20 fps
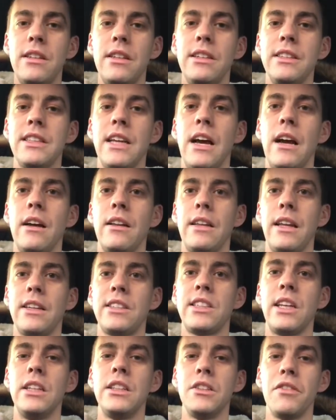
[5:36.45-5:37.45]
is that
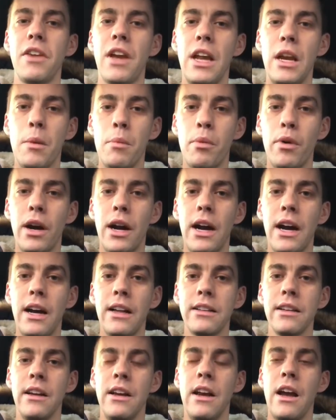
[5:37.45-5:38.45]
sense of inner pride
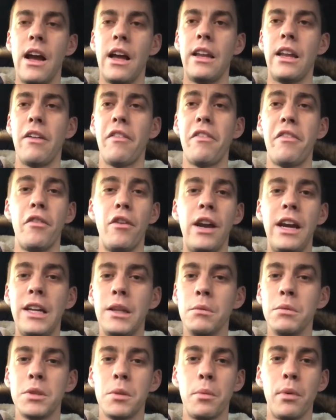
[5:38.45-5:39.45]
and that
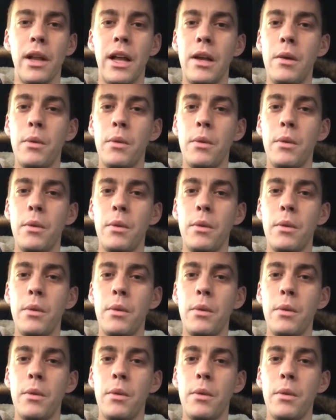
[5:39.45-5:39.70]
freedom to play,